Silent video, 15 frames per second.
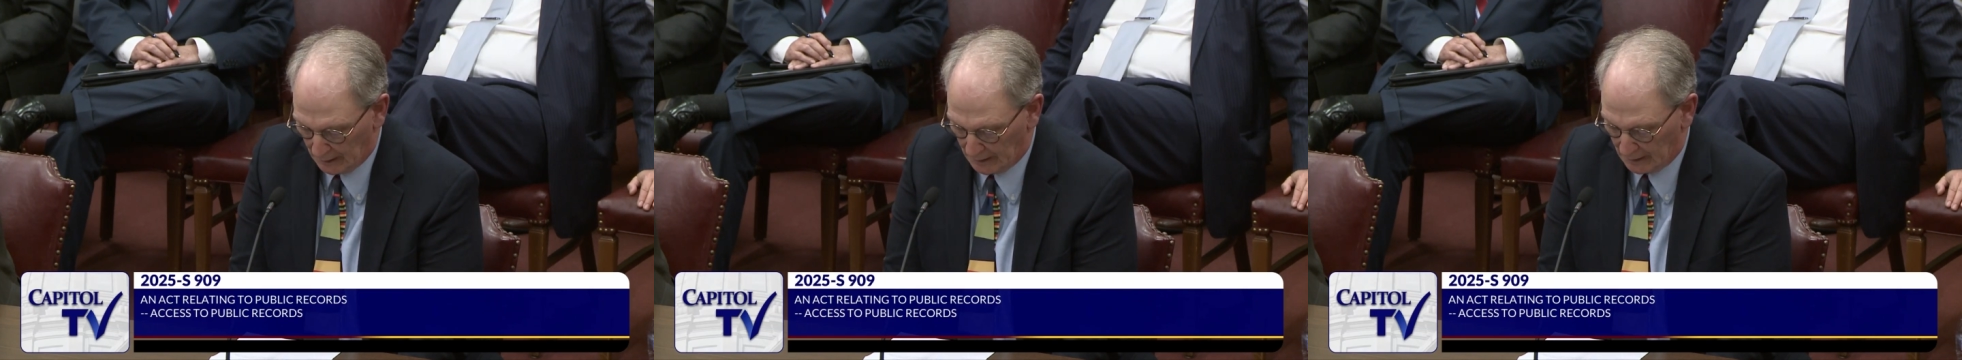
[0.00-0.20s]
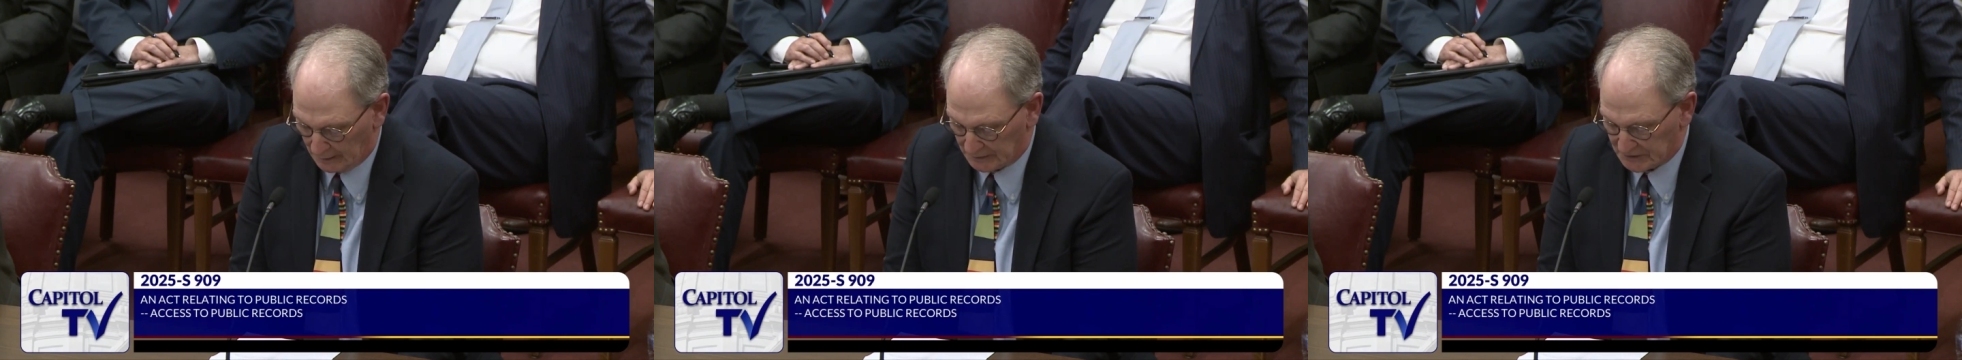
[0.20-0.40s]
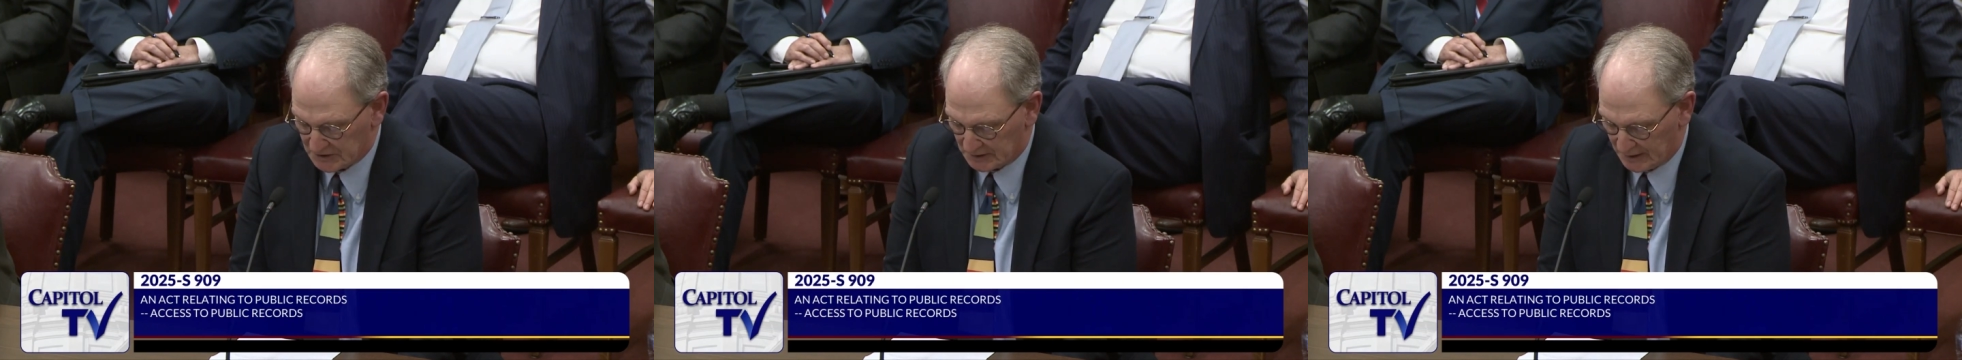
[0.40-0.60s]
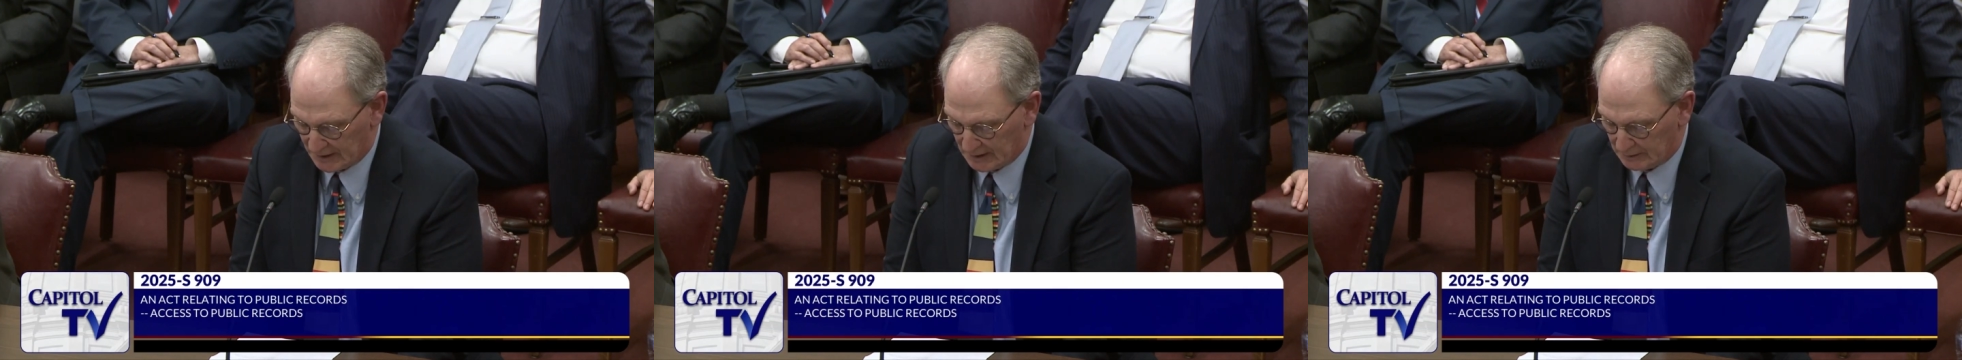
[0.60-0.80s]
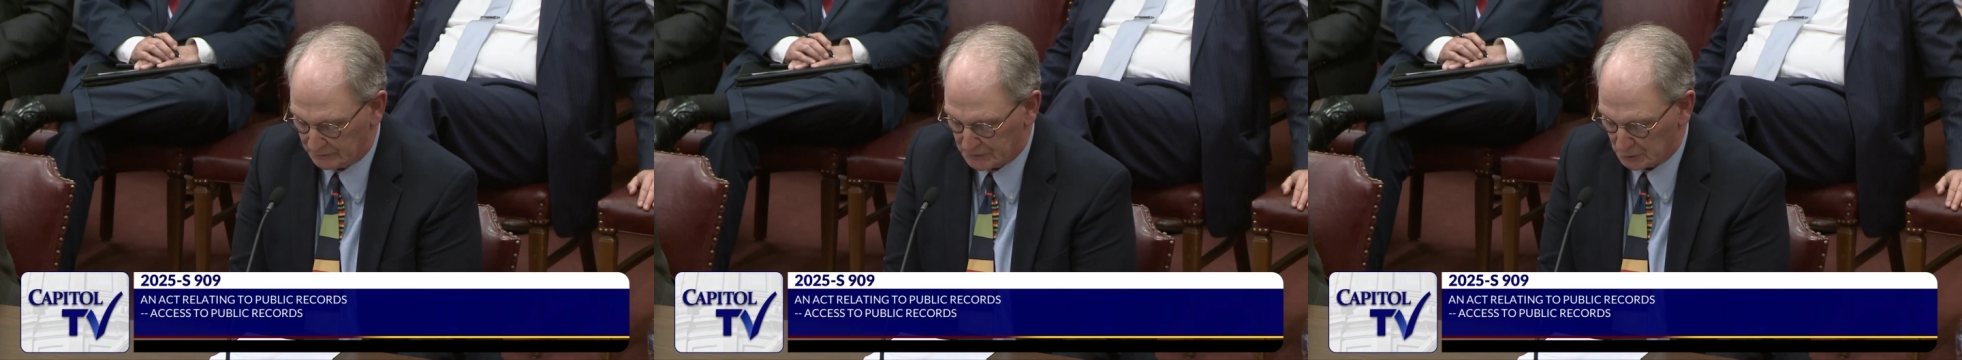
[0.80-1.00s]
And
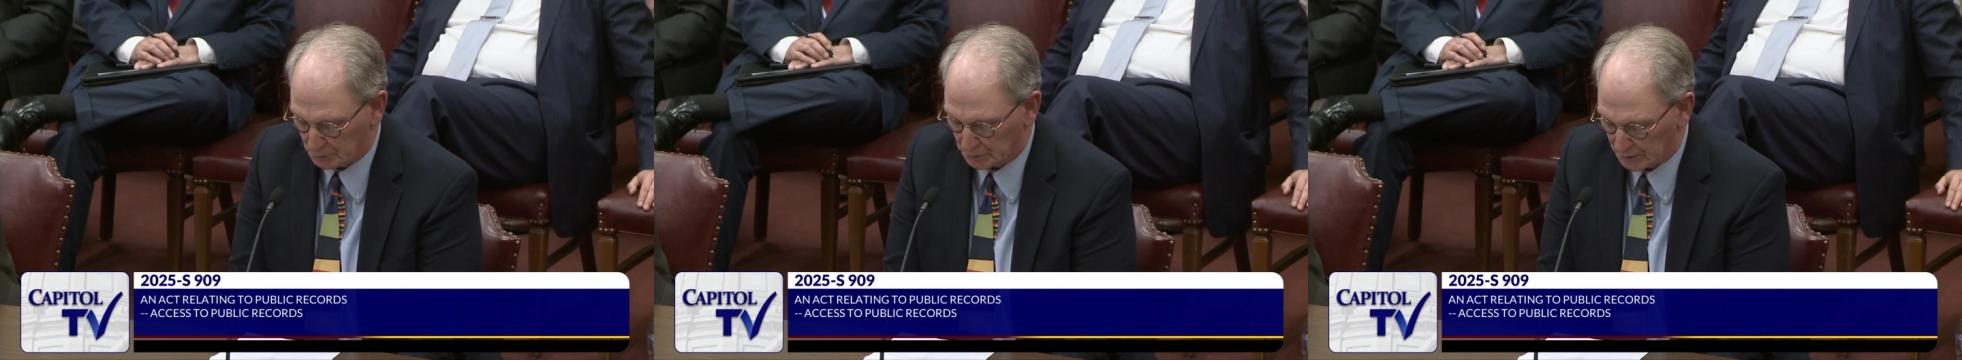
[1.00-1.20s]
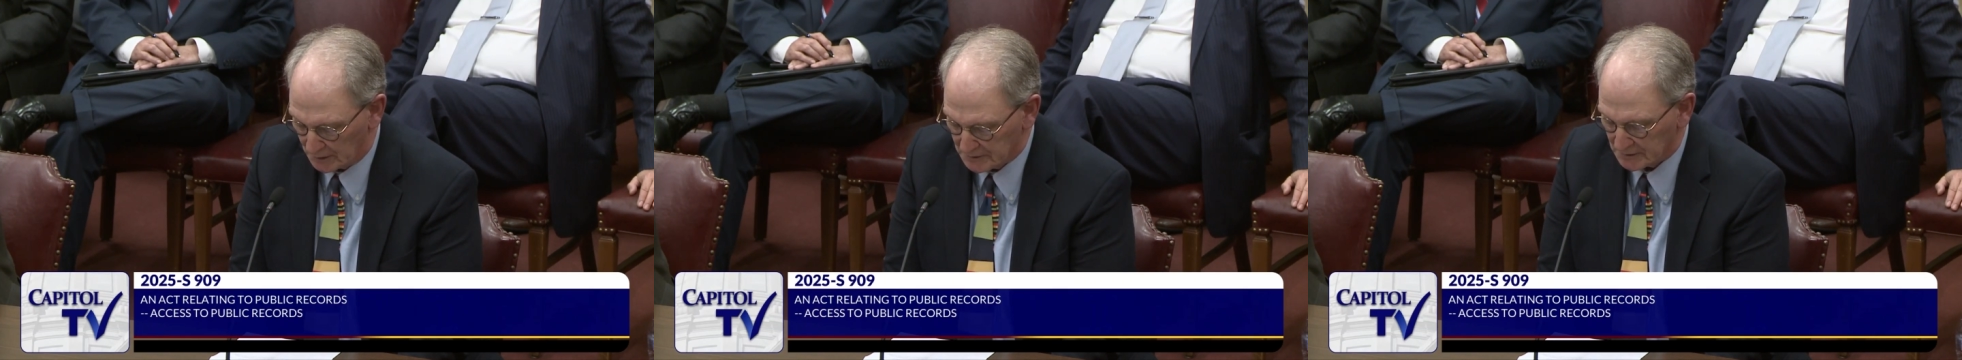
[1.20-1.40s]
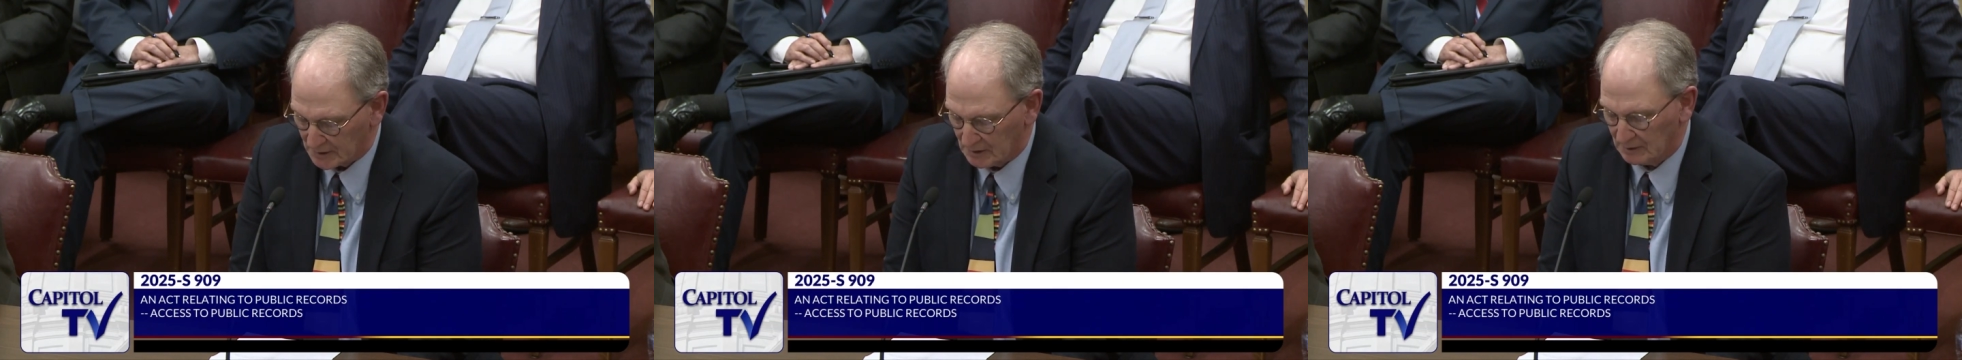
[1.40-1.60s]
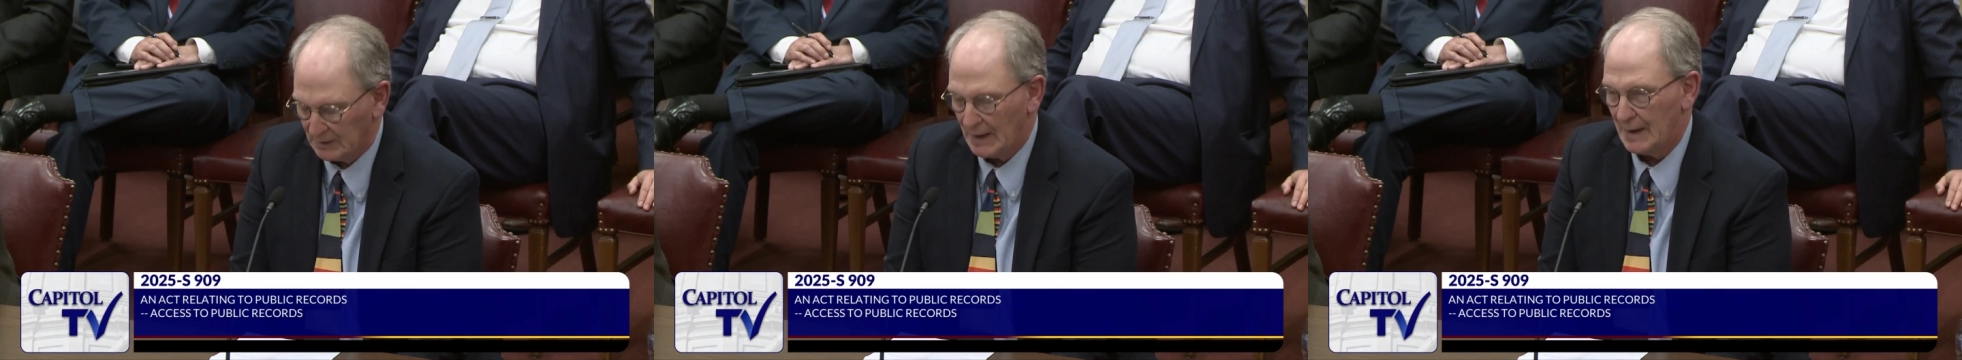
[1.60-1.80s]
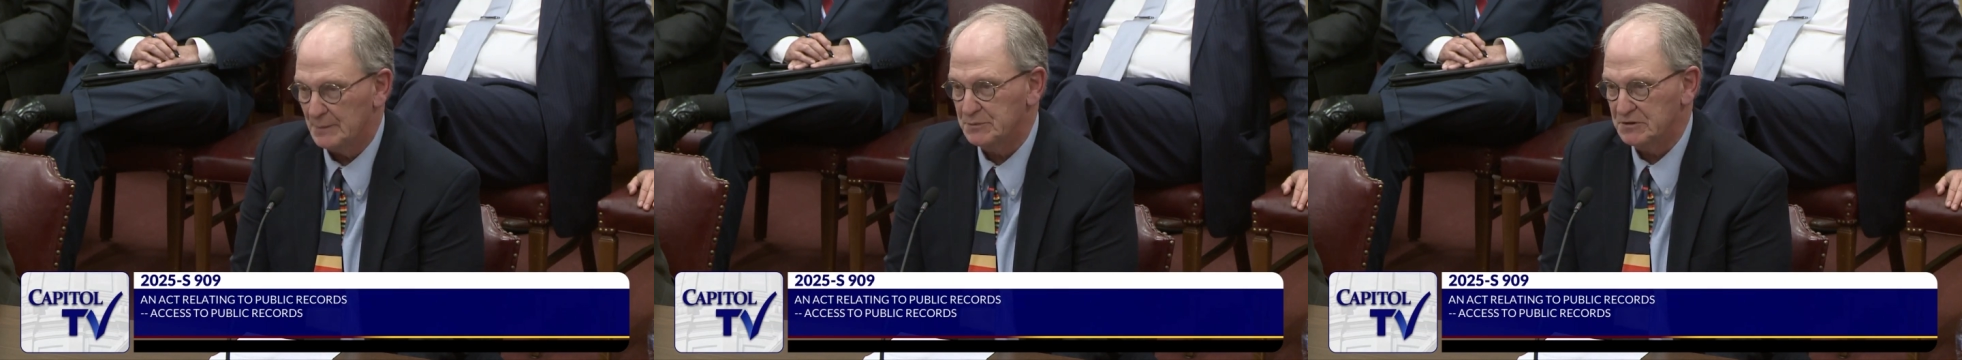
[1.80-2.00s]
today, if your brother
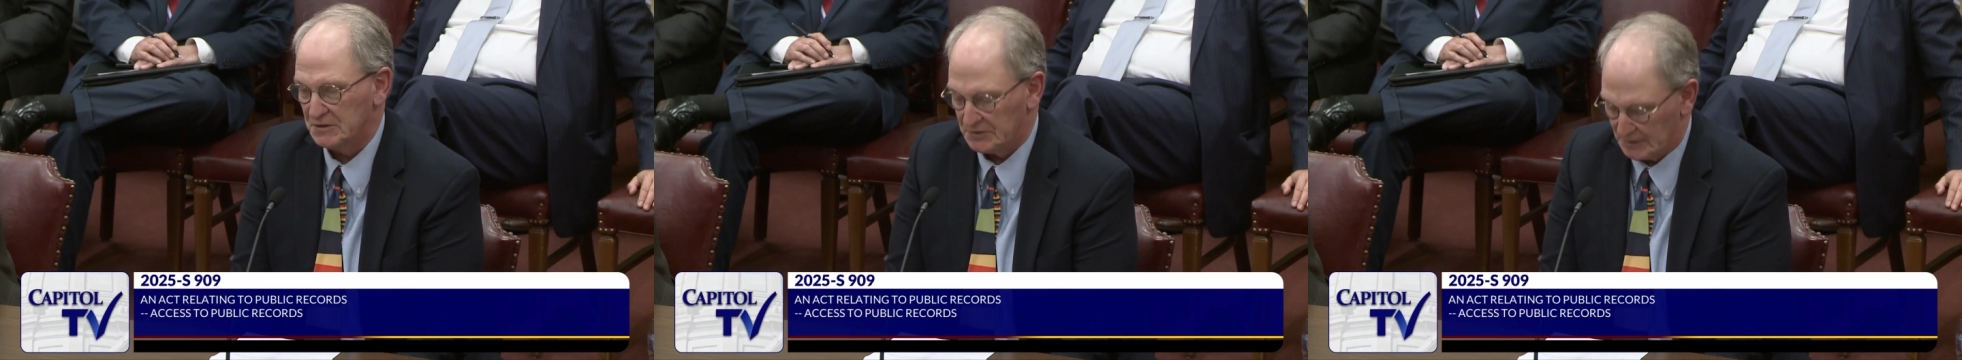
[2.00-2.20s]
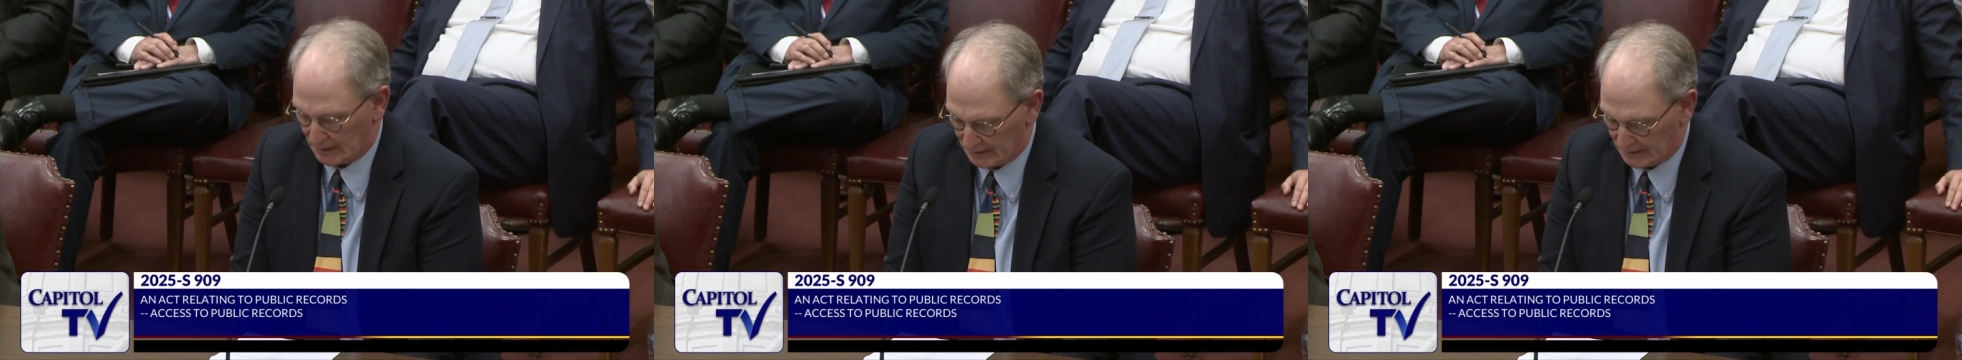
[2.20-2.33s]
collapsed and